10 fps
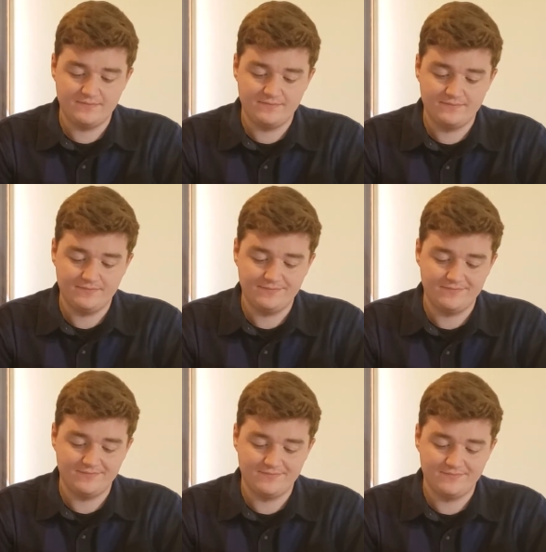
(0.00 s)

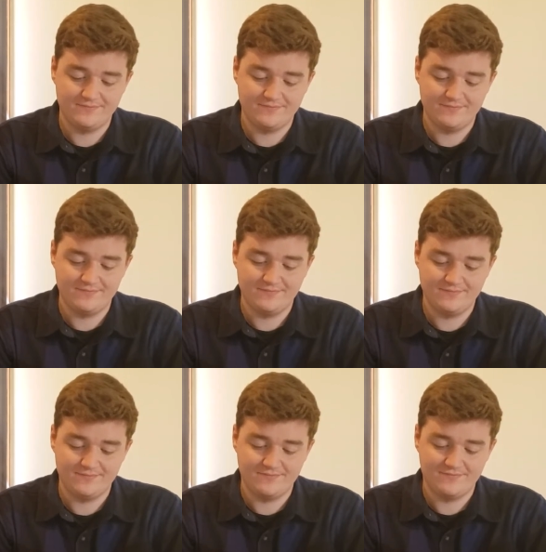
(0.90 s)

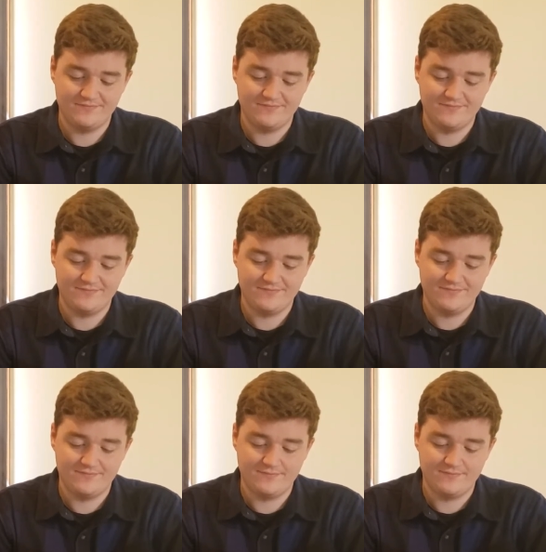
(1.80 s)

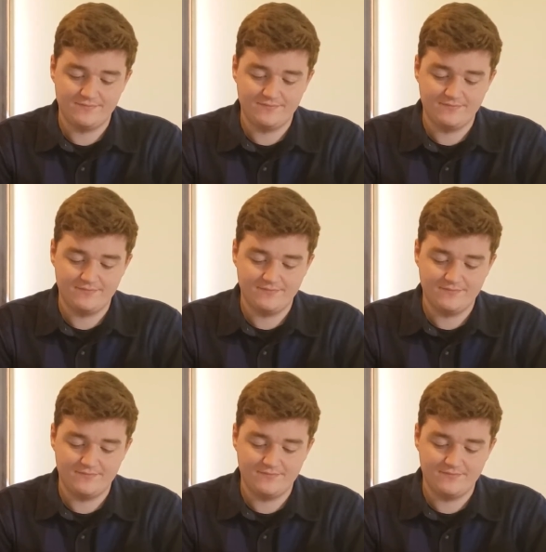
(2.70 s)
[no speech]